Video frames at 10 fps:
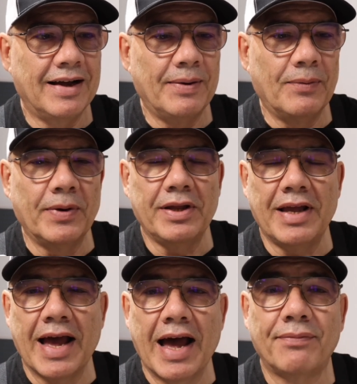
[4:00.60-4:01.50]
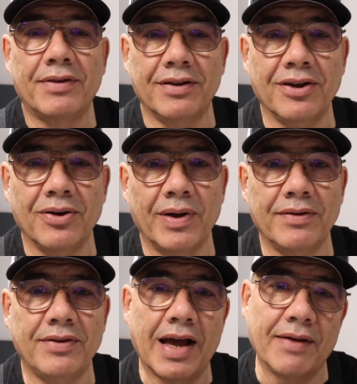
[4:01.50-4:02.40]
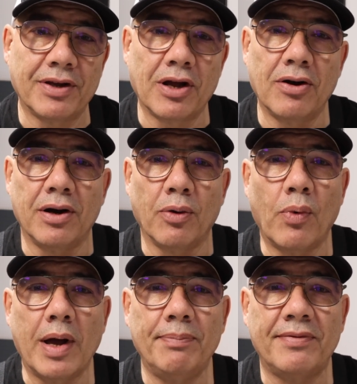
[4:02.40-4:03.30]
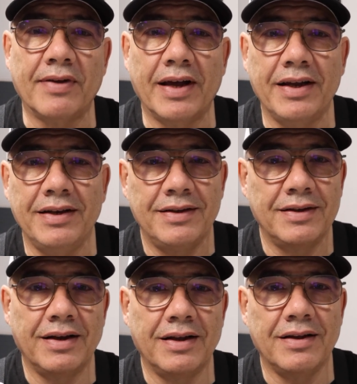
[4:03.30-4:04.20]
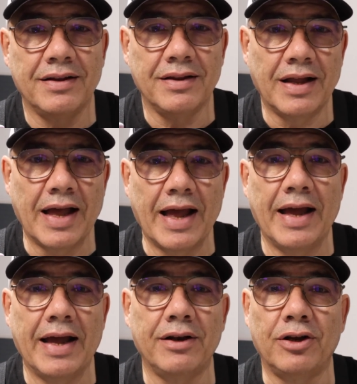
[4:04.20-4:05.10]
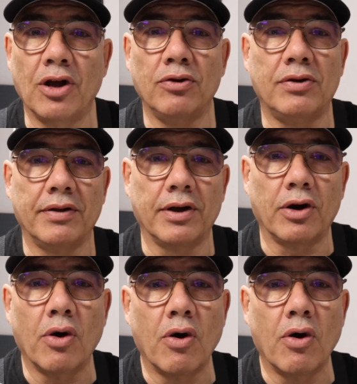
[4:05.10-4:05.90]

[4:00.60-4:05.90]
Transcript: What you have to do is you have to go to the website and go to their